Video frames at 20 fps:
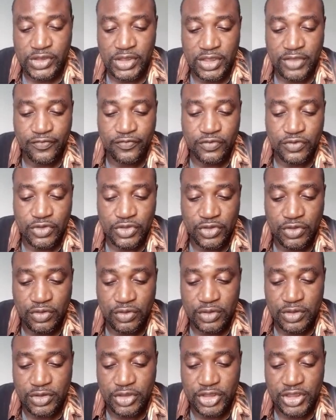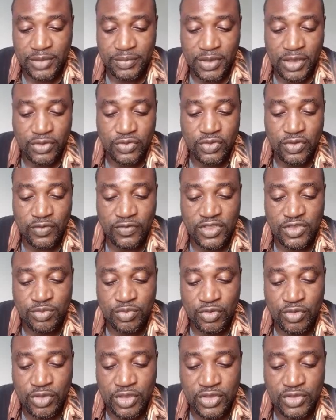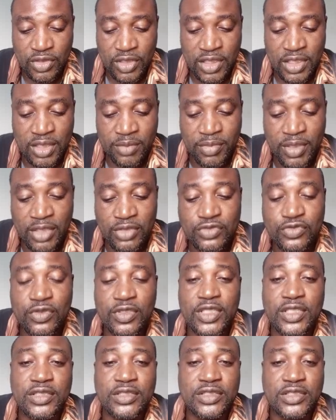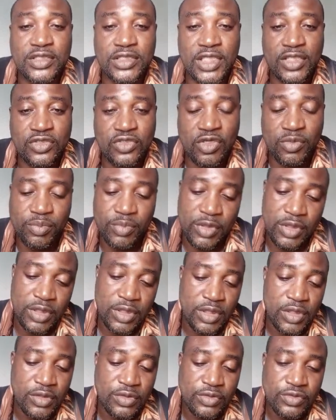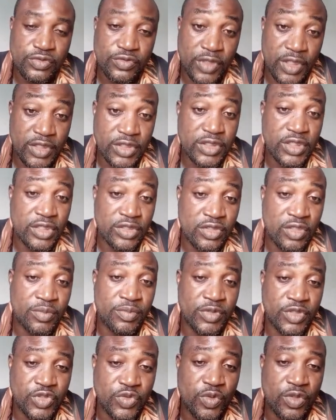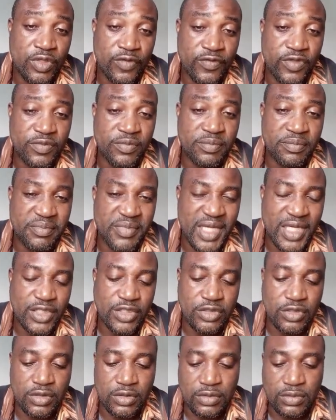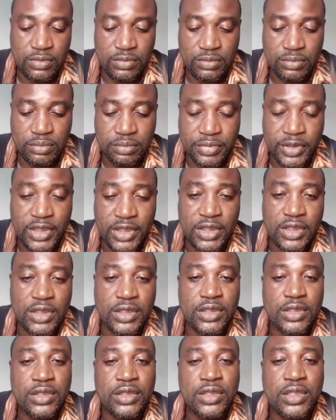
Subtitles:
in the future. In chapter 2 of this book is talking about drawing setup. Drawing setup is one of the major big